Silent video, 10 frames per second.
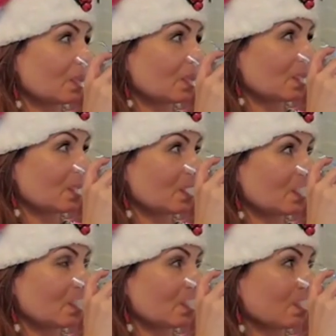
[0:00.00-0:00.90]

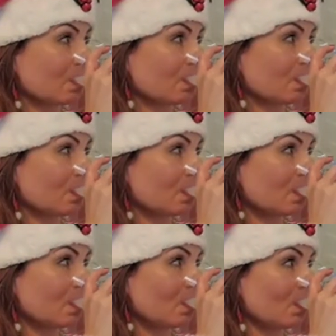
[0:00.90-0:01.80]

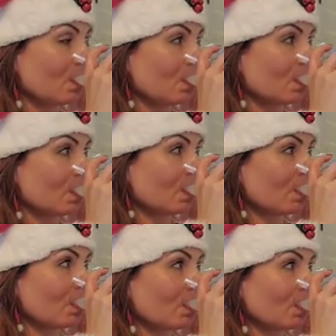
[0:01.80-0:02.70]

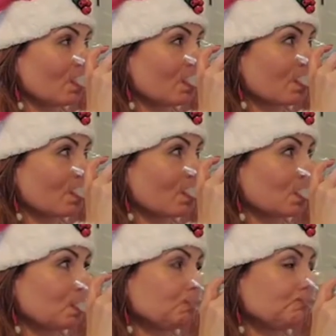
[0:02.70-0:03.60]

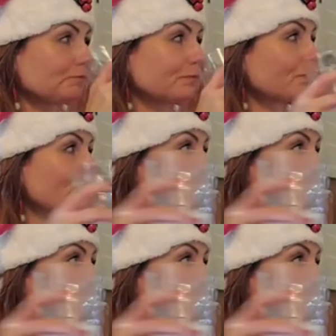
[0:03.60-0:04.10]
This person isn't speaking.